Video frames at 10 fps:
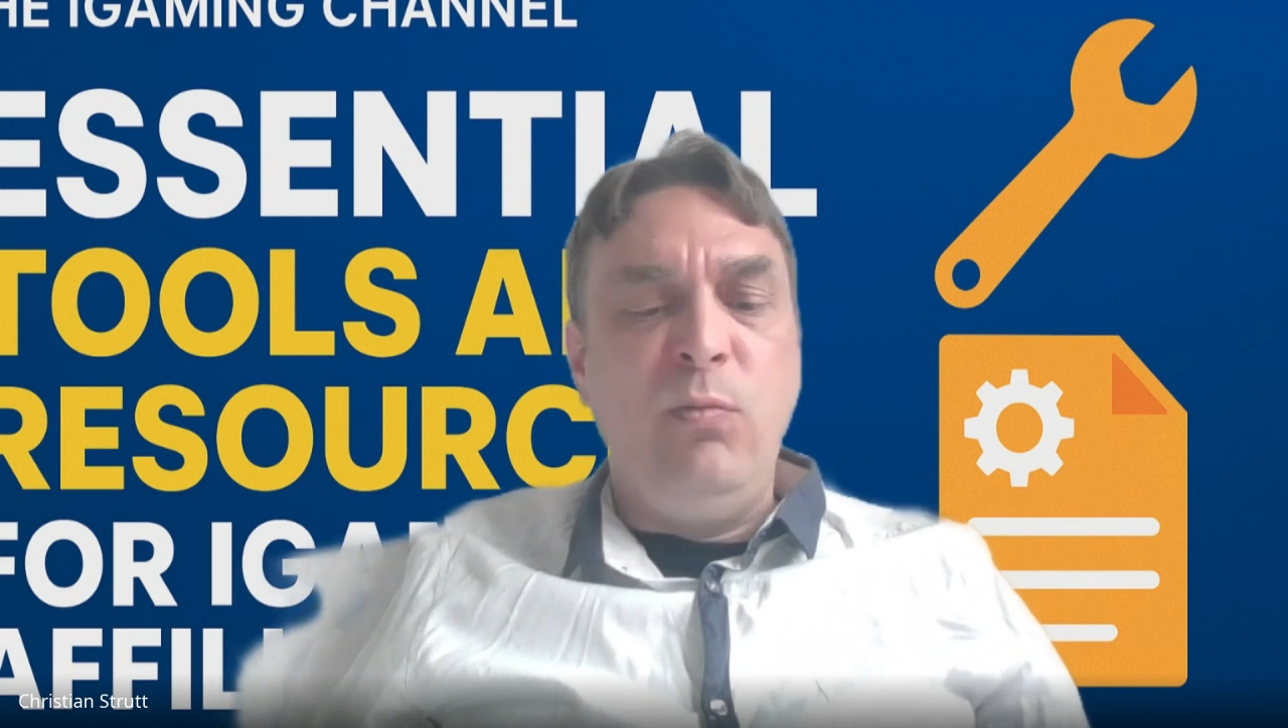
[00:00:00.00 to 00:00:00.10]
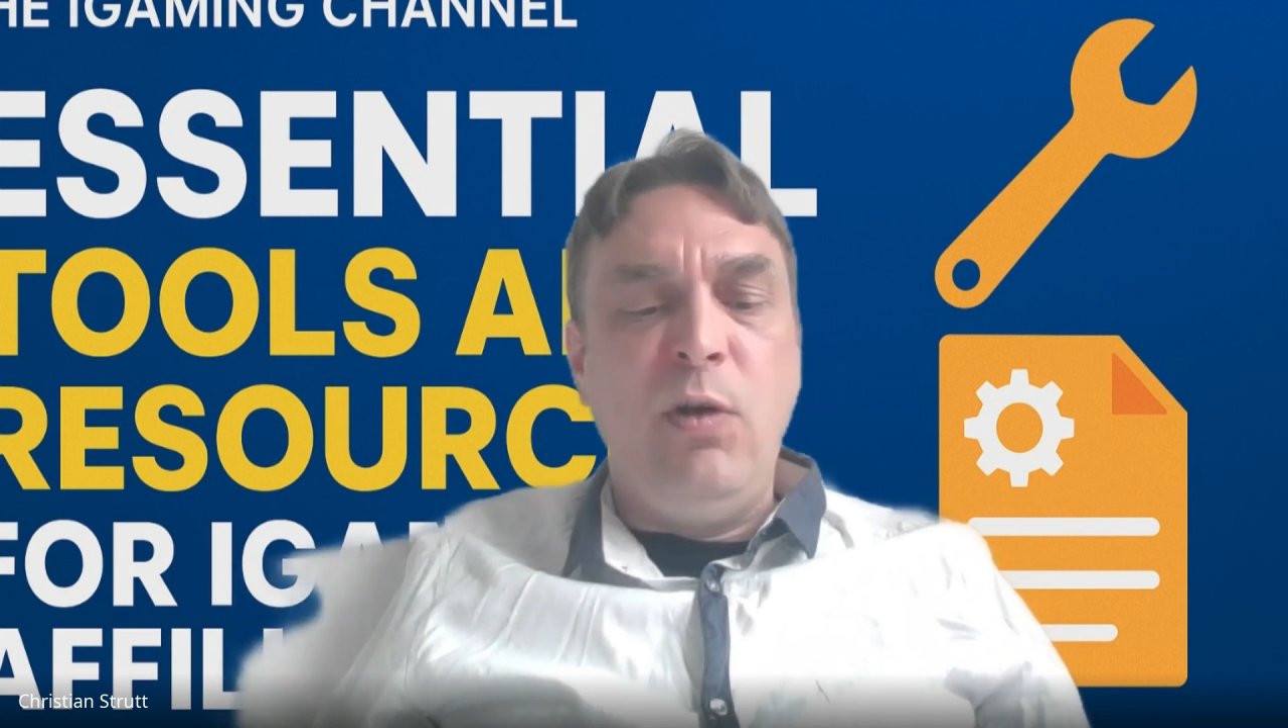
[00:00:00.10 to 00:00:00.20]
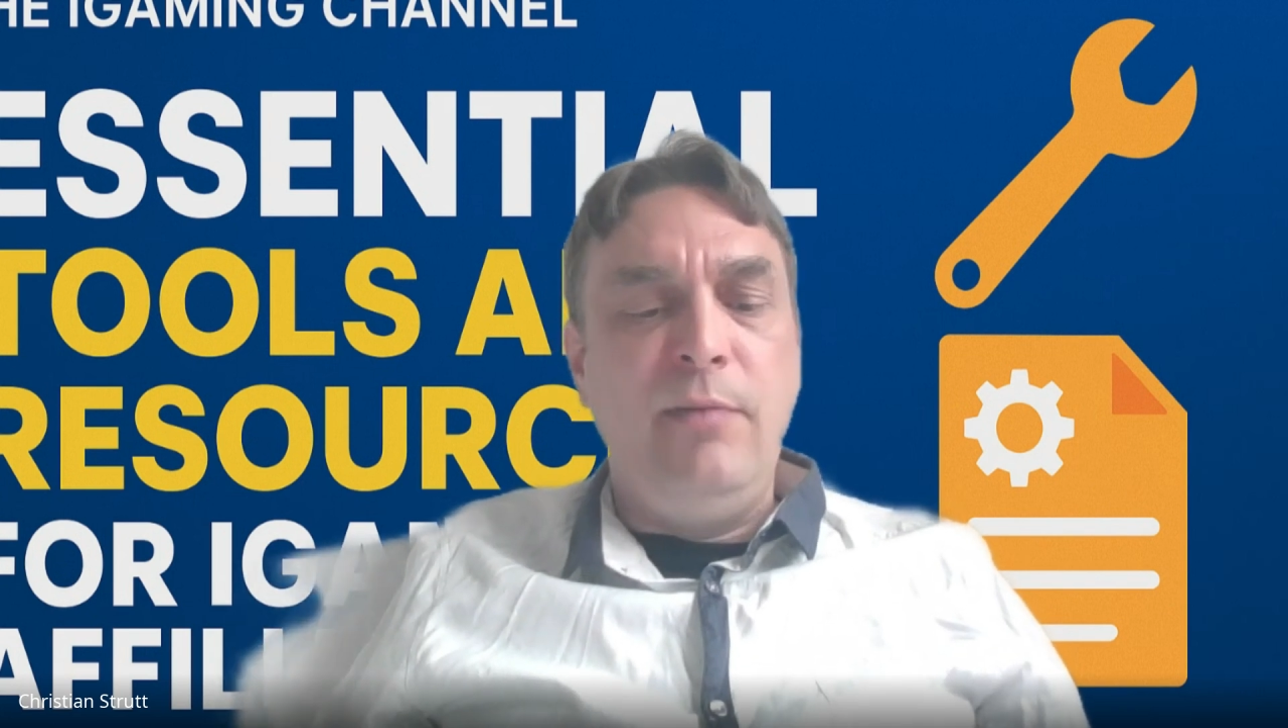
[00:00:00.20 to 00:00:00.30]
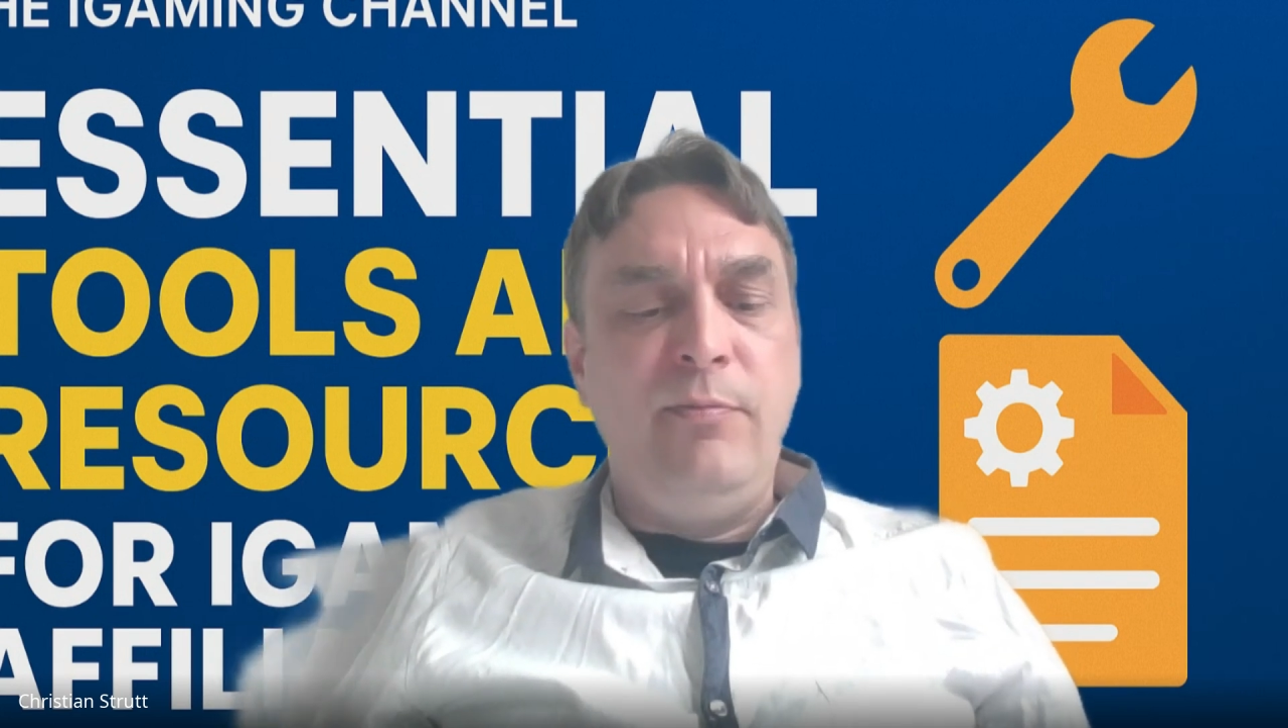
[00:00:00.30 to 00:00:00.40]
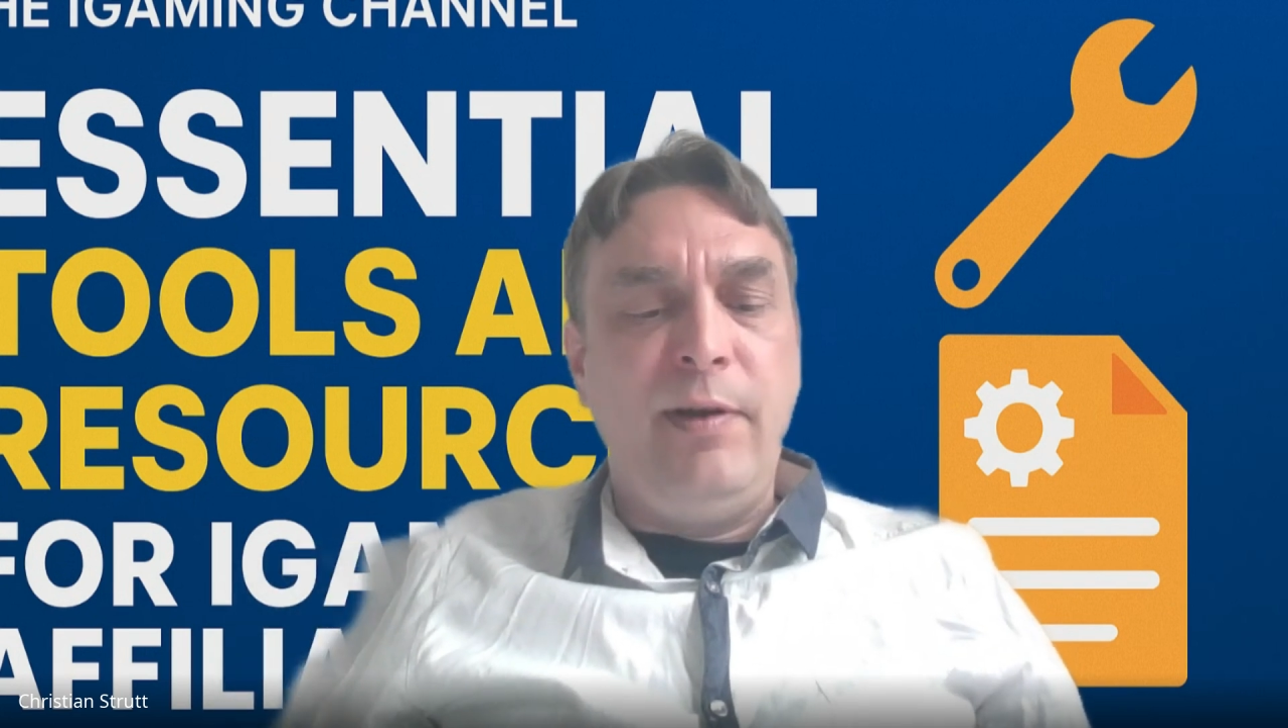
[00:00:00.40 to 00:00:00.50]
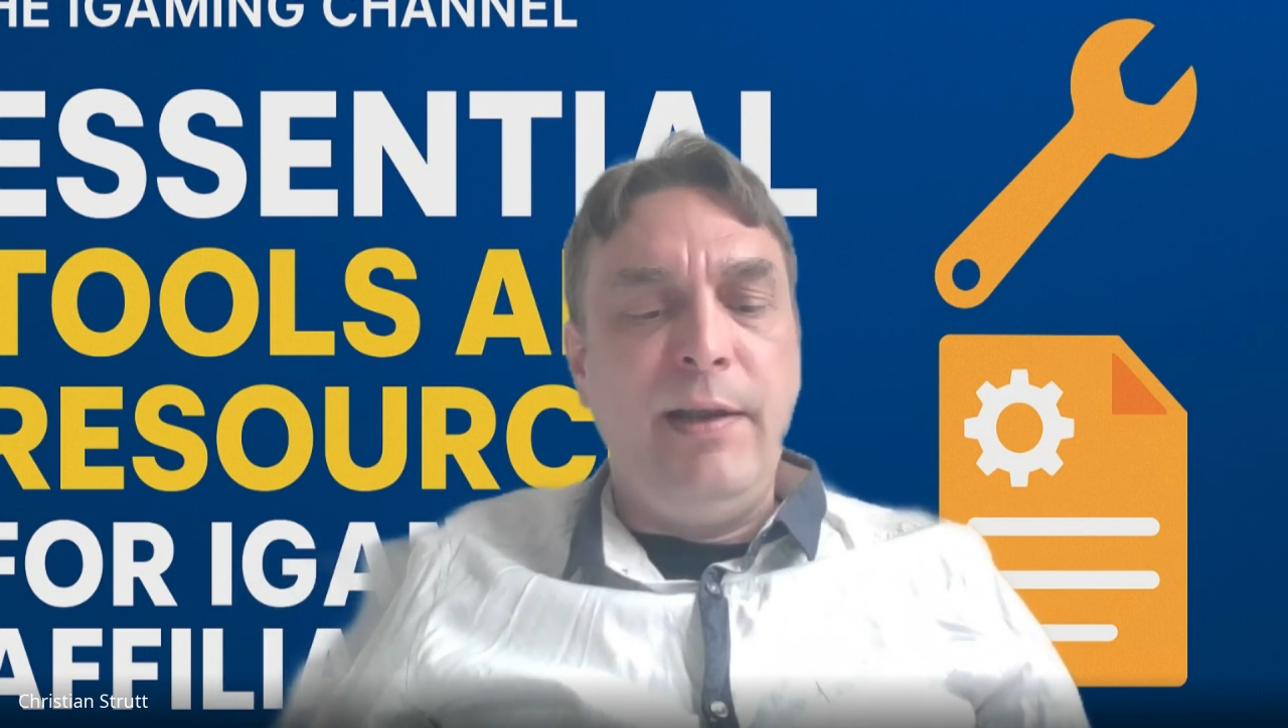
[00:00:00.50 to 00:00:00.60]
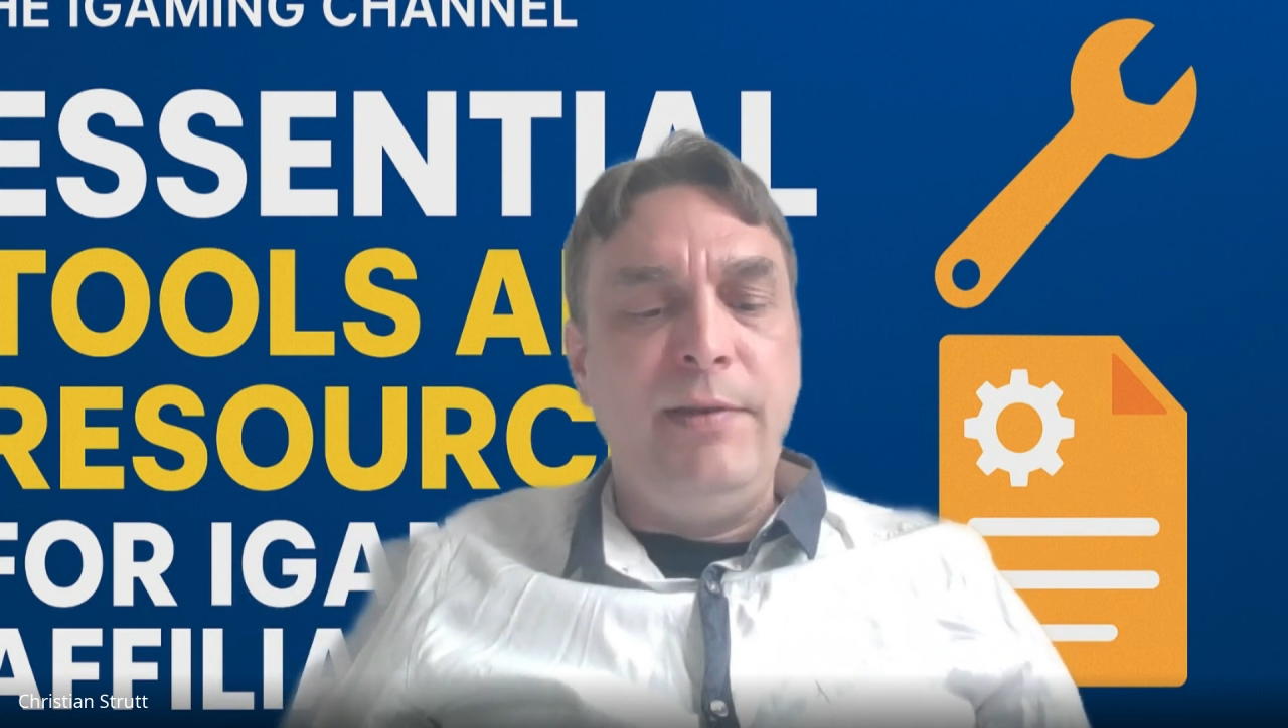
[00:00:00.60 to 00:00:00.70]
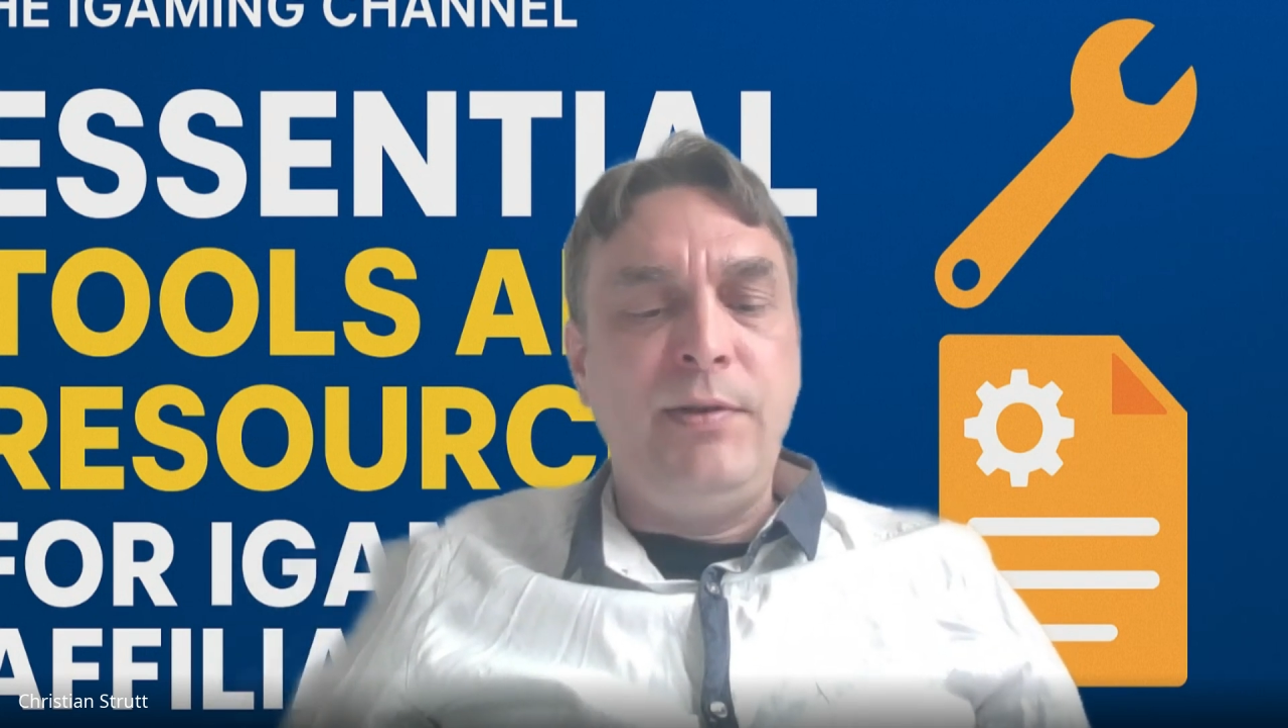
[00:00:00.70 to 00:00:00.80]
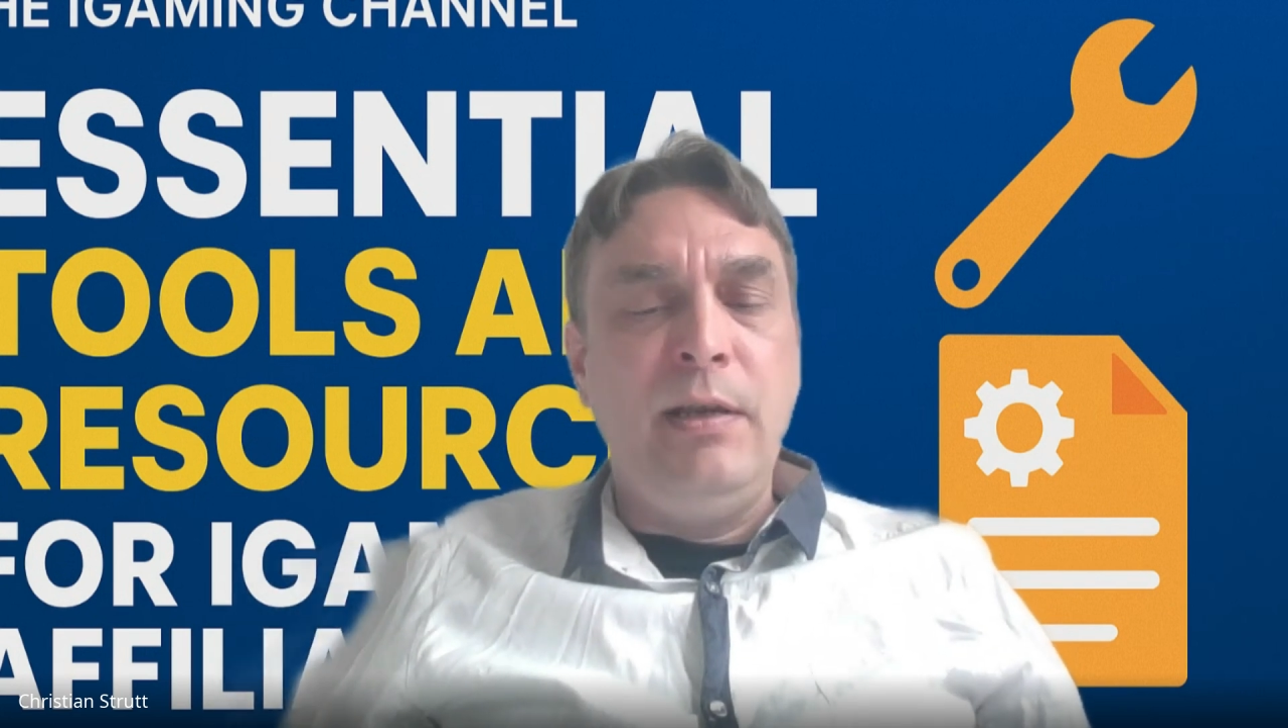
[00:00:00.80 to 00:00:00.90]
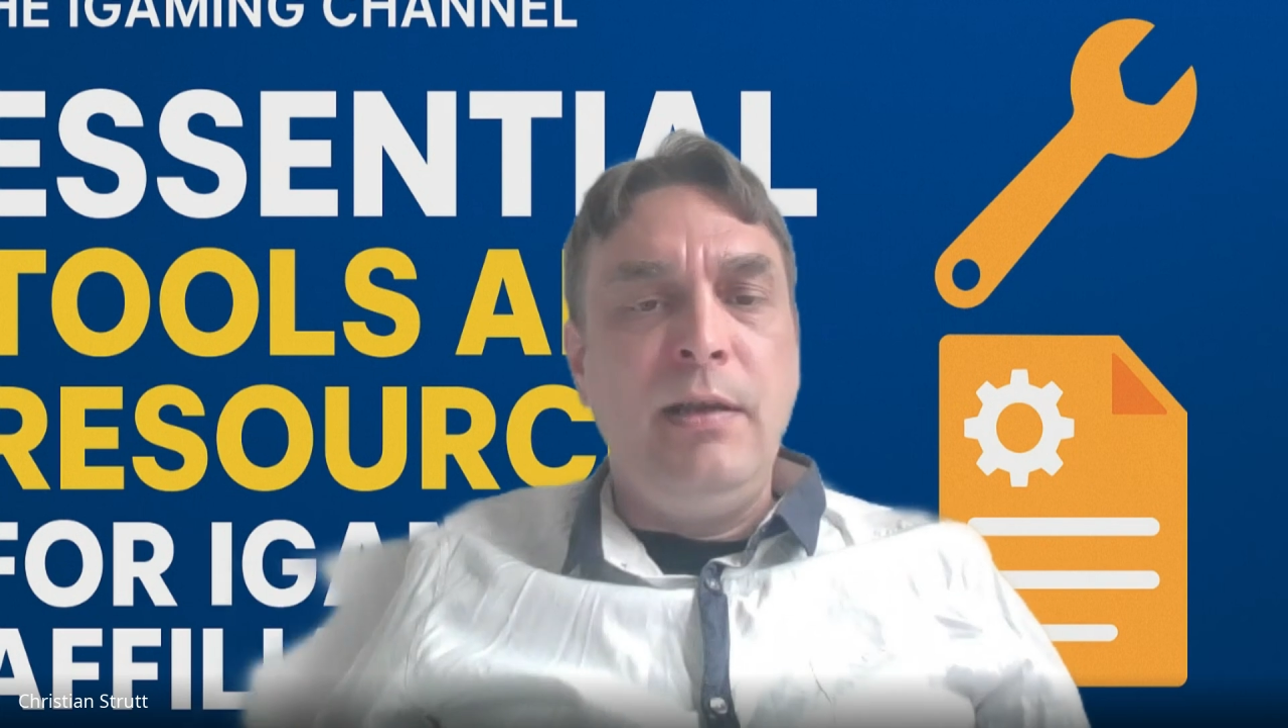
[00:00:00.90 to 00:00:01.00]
WordPress.